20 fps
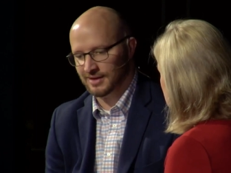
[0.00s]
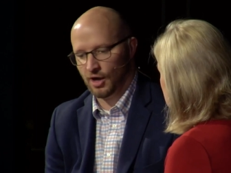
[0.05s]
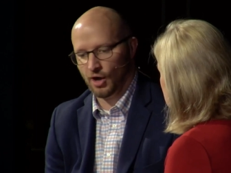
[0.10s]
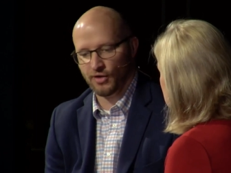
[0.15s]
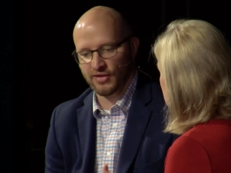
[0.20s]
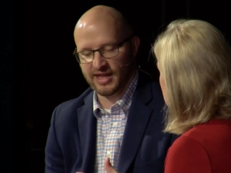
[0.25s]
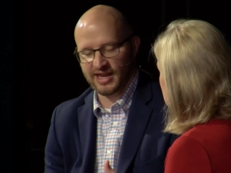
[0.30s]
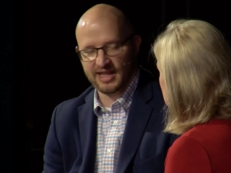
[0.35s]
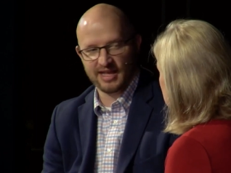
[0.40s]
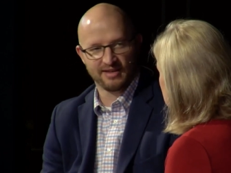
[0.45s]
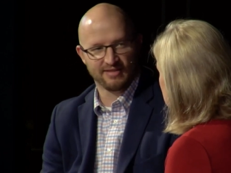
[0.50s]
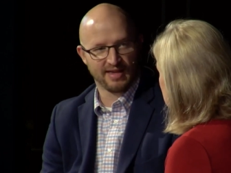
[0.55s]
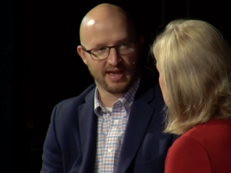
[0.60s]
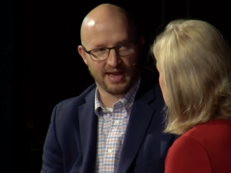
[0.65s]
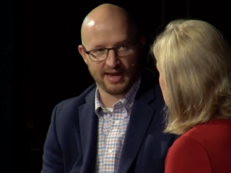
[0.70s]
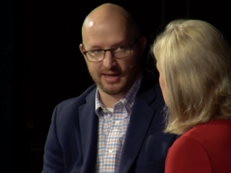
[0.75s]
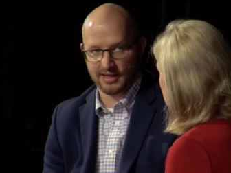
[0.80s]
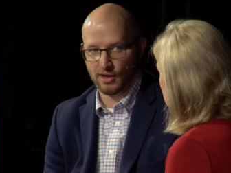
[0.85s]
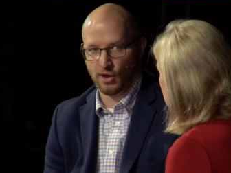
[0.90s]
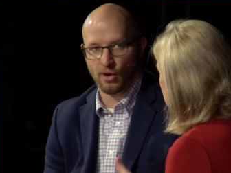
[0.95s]
all that
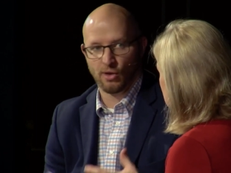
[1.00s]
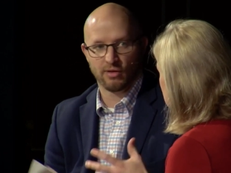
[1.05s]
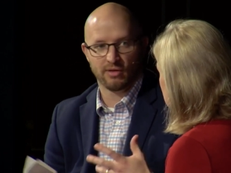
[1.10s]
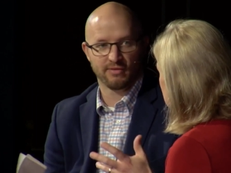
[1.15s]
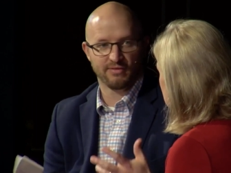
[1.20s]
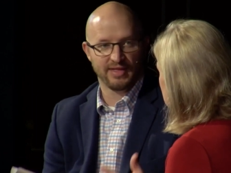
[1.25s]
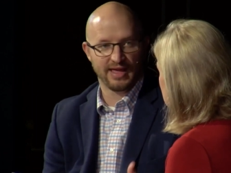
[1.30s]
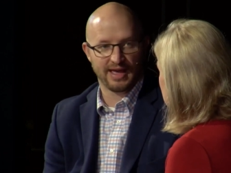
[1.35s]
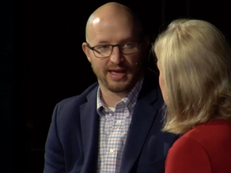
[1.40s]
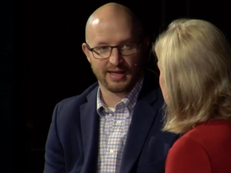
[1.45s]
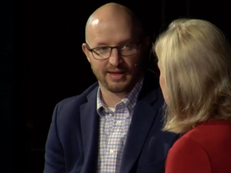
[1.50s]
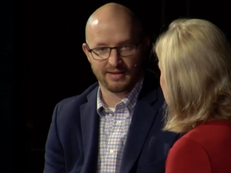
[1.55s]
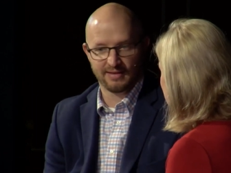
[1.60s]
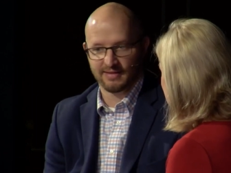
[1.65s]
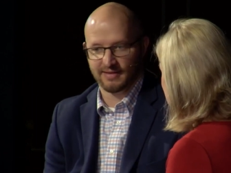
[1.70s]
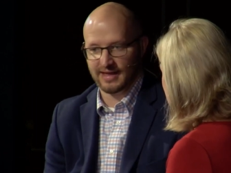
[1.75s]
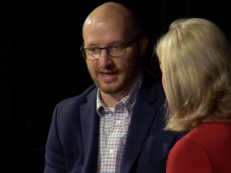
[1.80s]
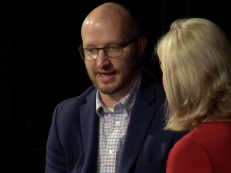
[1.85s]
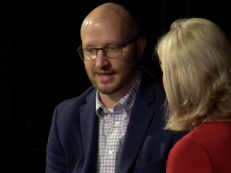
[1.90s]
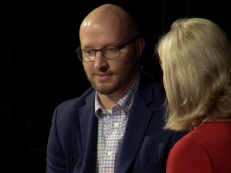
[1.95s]
anxiety, all of that,
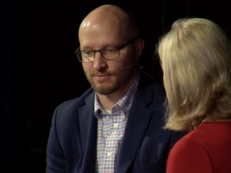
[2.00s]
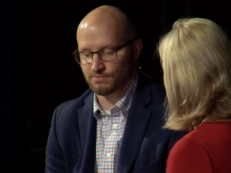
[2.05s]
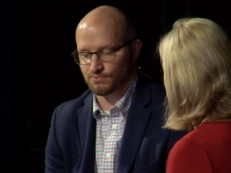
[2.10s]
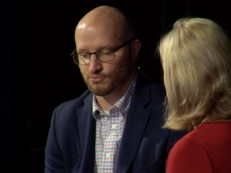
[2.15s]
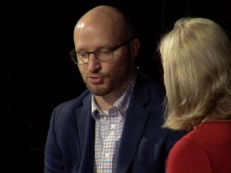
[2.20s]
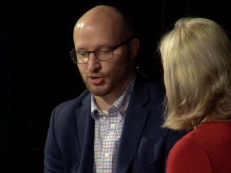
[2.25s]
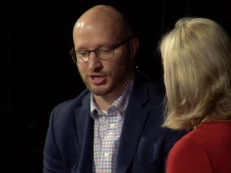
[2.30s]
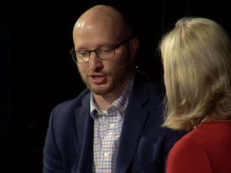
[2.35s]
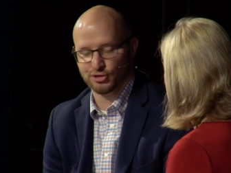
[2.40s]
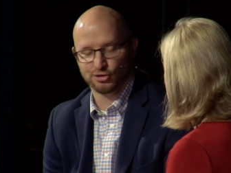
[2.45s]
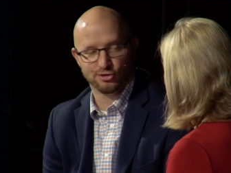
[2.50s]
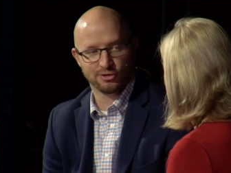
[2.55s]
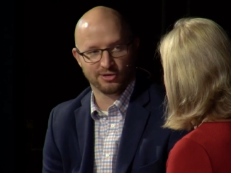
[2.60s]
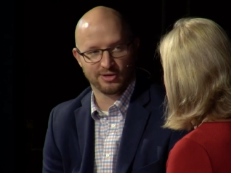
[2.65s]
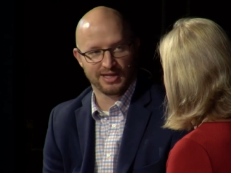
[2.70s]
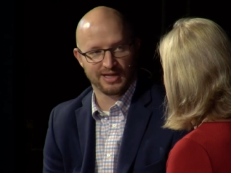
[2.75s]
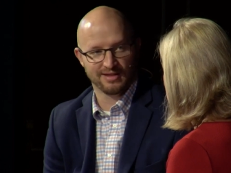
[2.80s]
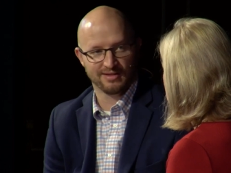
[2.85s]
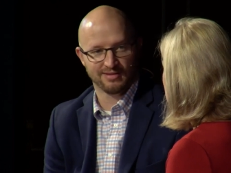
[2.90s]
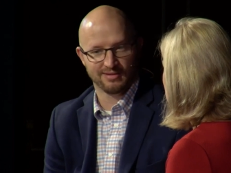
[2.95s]
that pressure
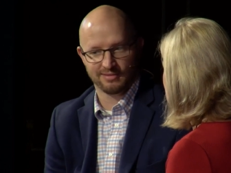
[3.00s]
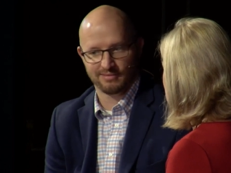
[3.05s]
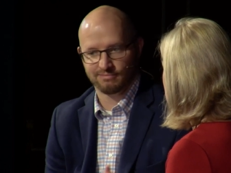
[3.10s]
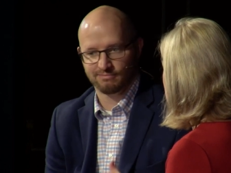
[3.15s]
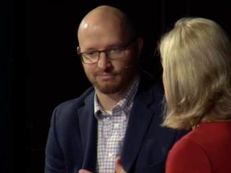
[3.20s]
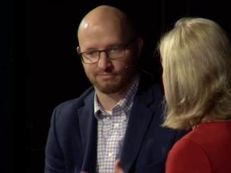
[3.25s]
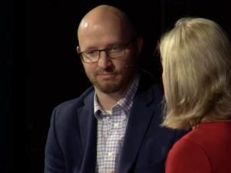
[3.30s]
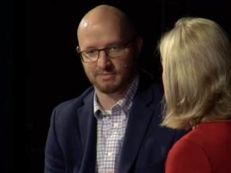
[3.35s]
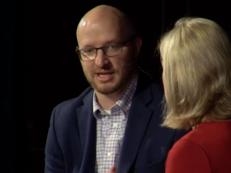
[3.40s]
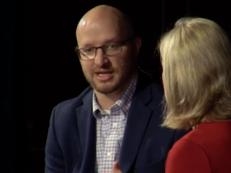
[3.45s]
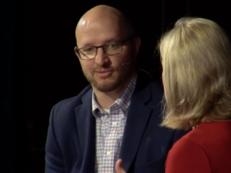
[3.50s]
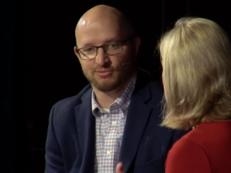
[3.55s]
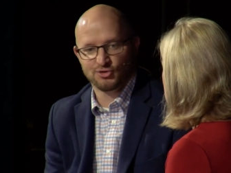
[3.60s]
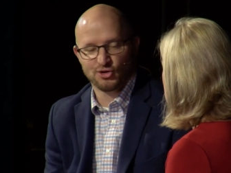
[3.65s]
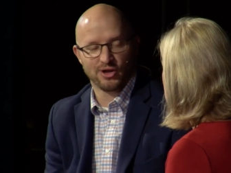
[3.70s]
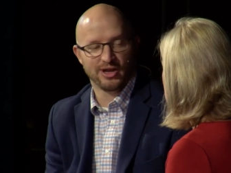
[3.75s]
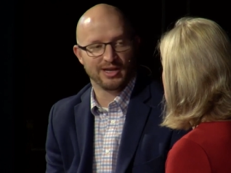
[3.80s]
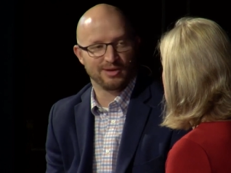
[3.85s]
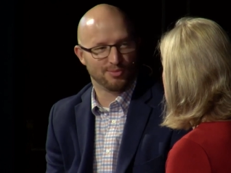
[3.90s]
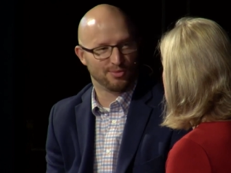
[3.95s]
is me
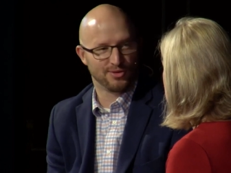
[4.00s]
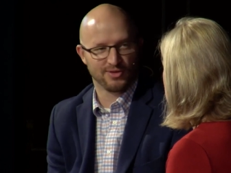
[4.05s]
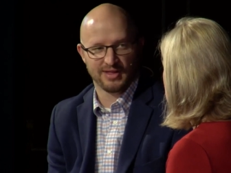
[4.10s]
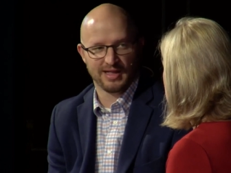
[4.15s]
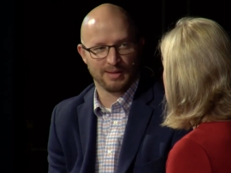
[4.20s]
trying to